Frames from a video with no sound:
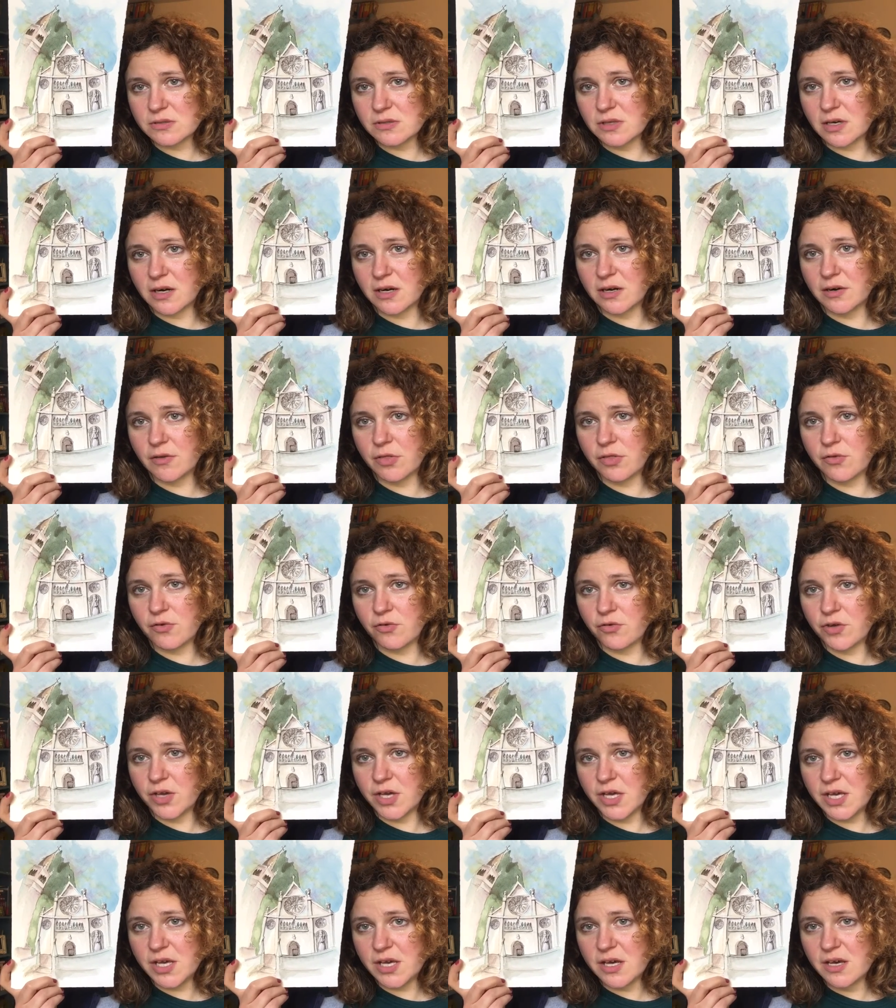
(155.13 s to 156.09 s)
There are
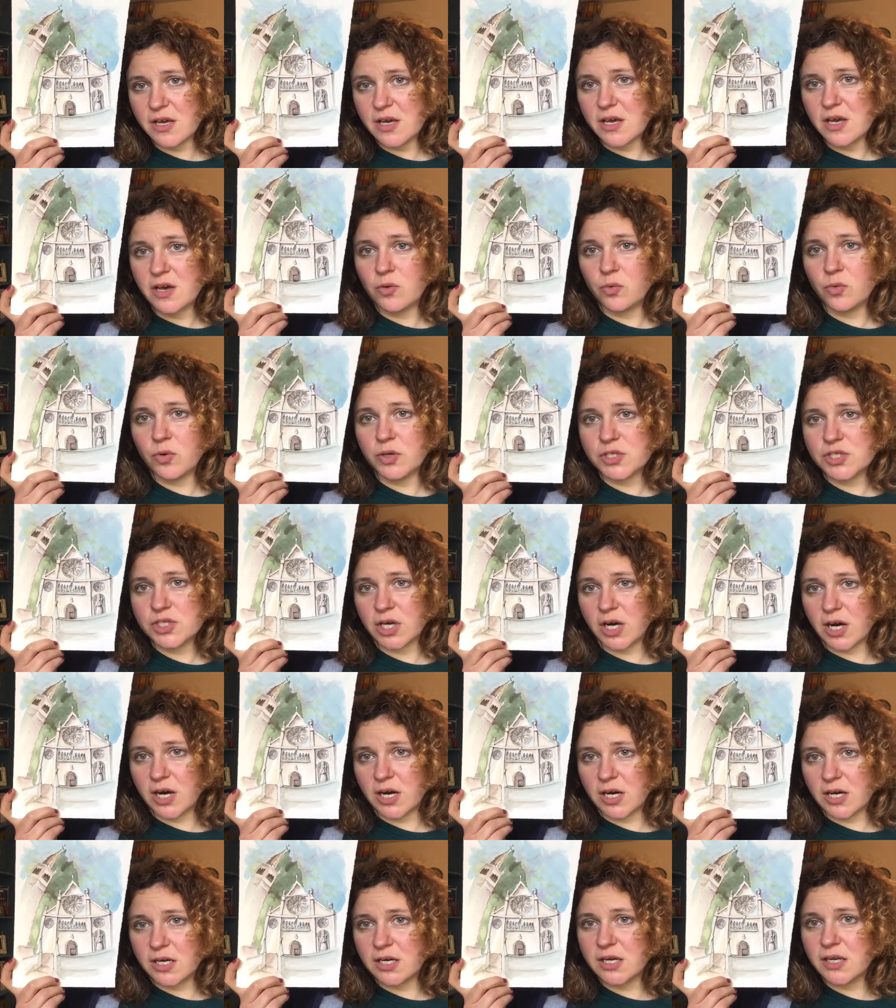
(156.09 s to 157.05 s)
3, which
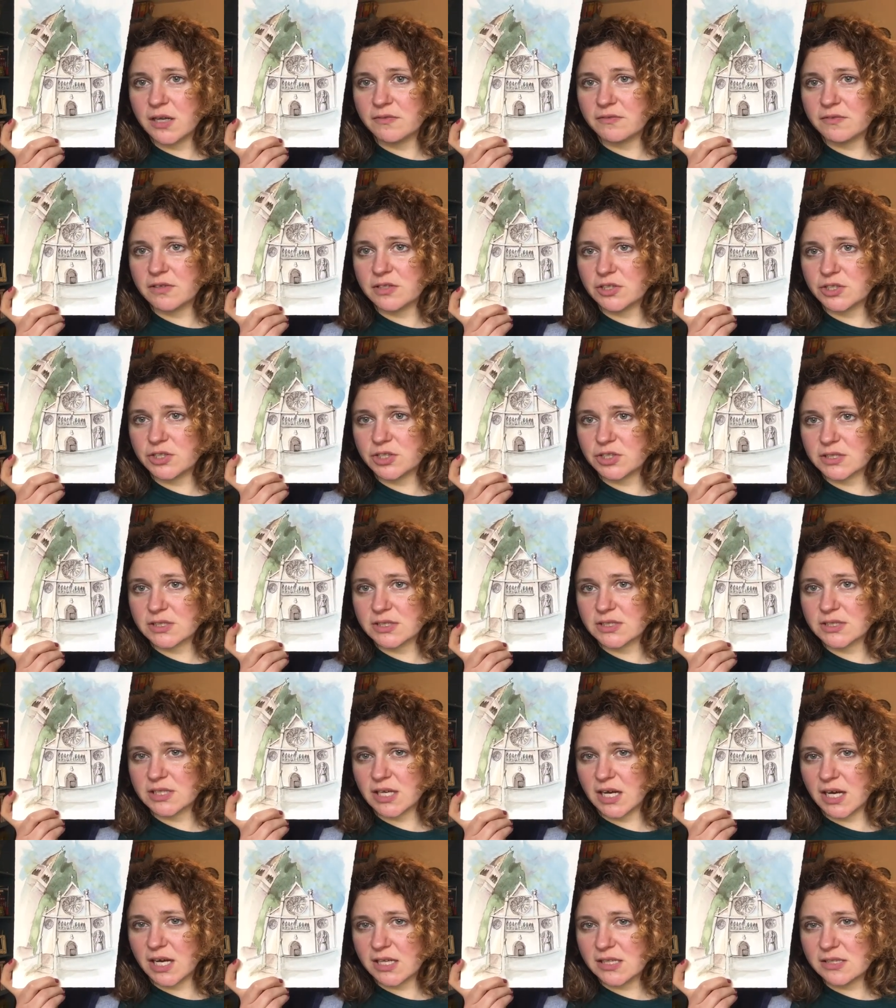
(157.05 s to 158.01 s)
are in Venetian
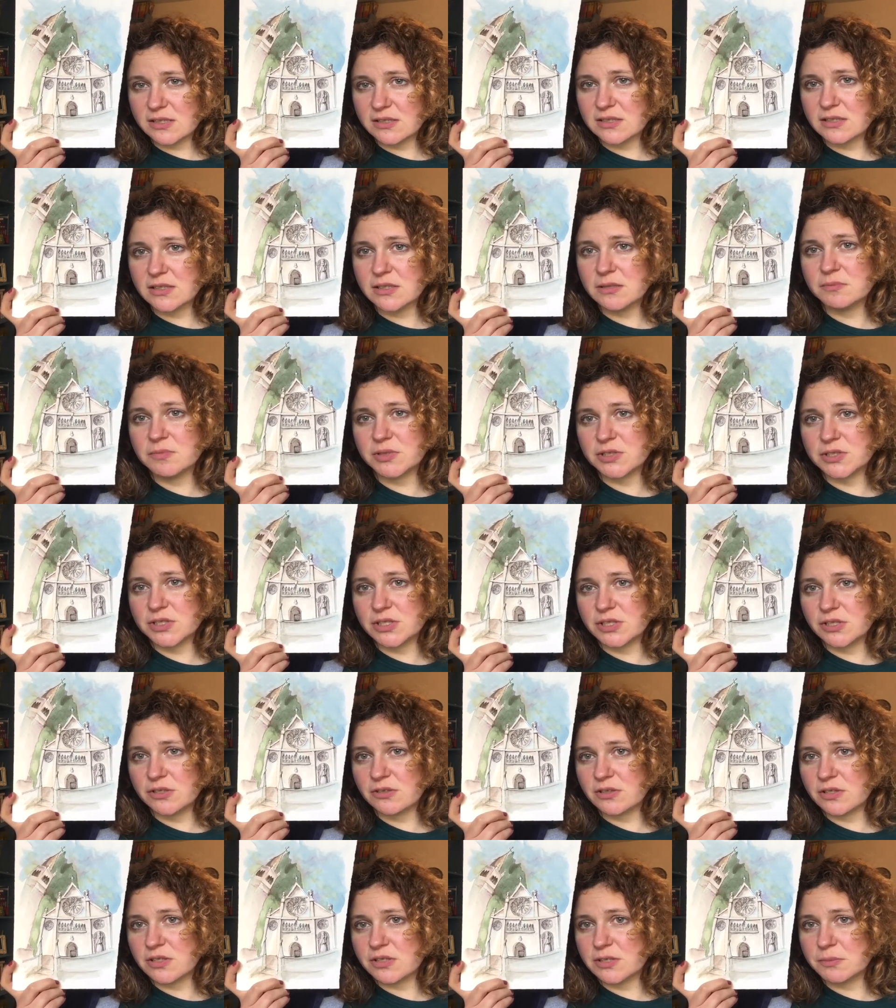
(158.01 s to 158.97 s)
style. In
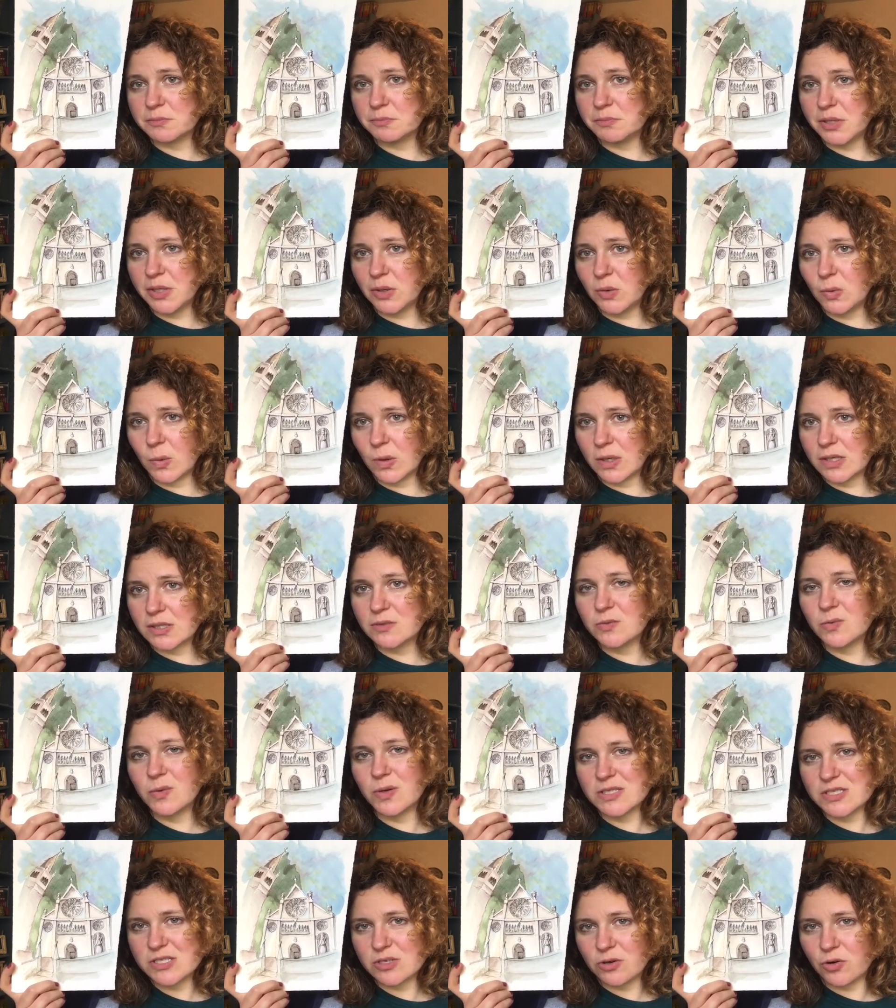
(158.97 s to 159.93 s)
particular, the big one
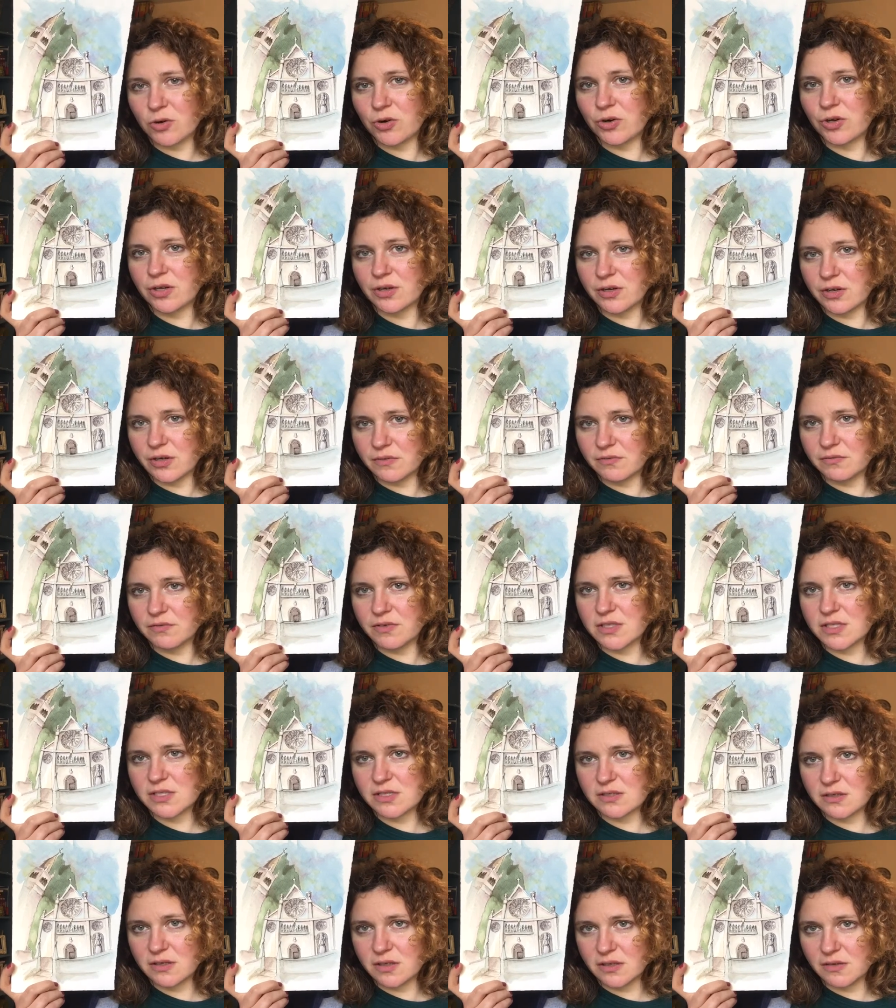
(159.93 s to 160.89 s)
was ordered
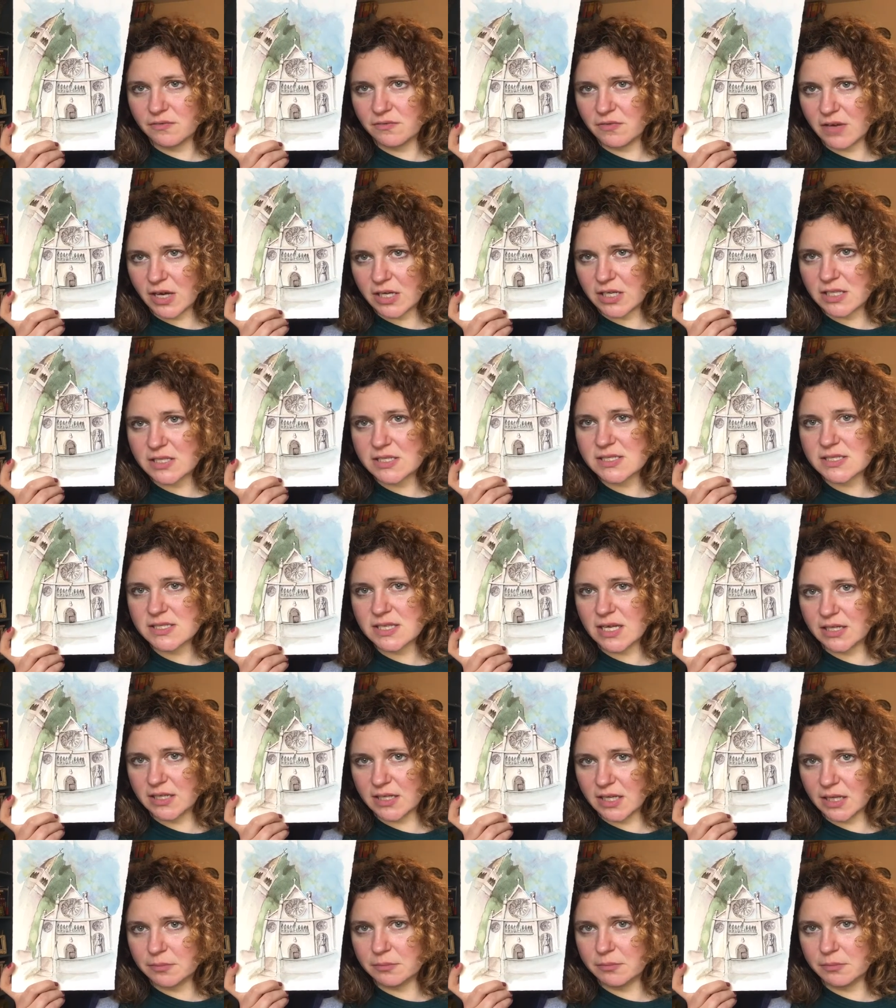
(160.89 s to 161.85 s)
in Venice
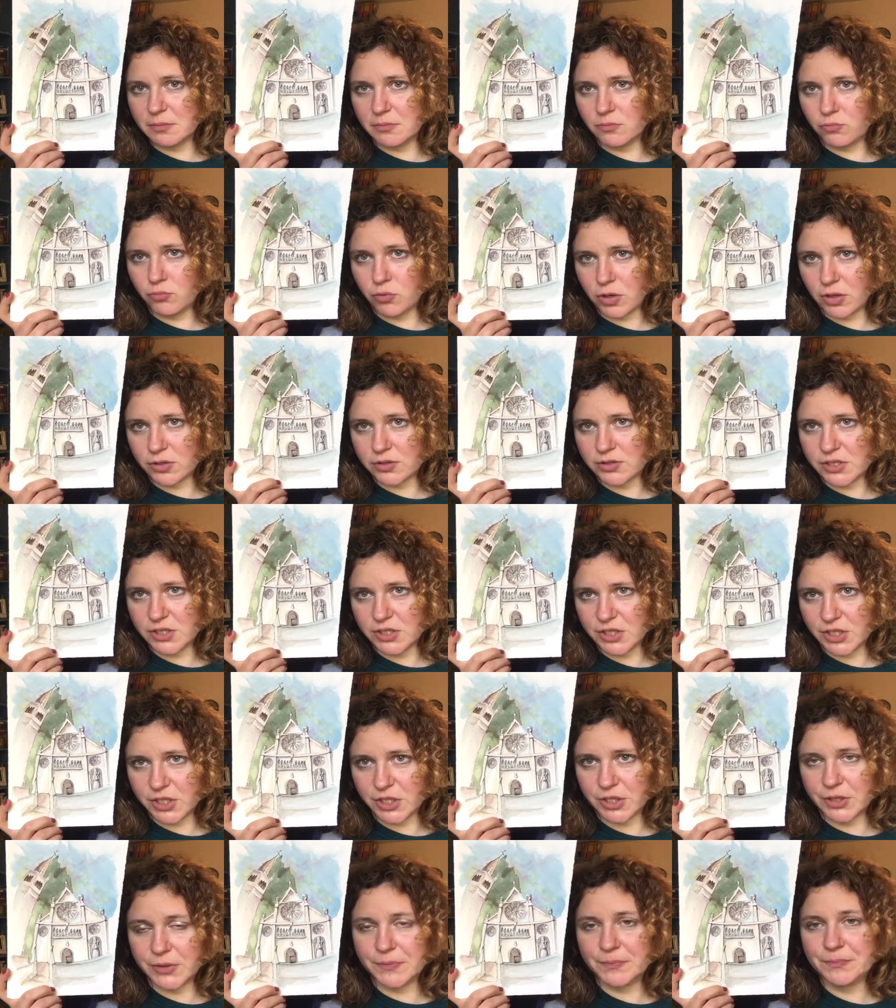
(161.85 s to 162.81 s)
and then brought
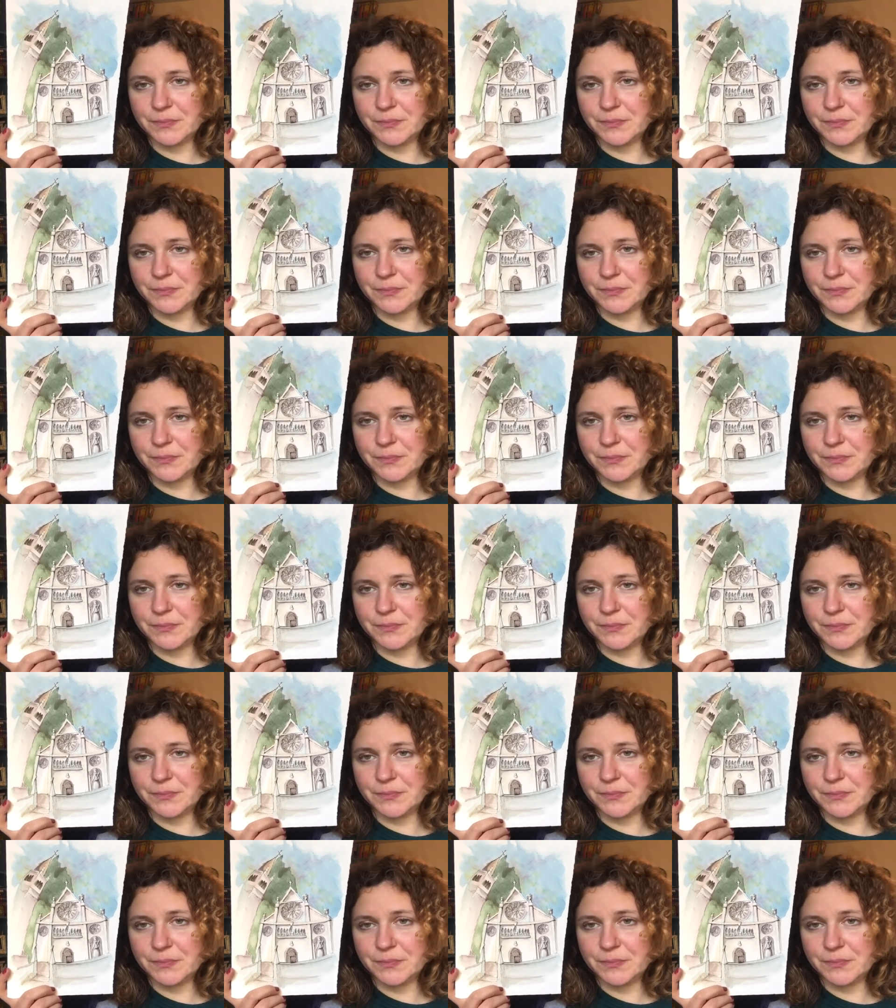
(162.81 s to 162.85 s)
here.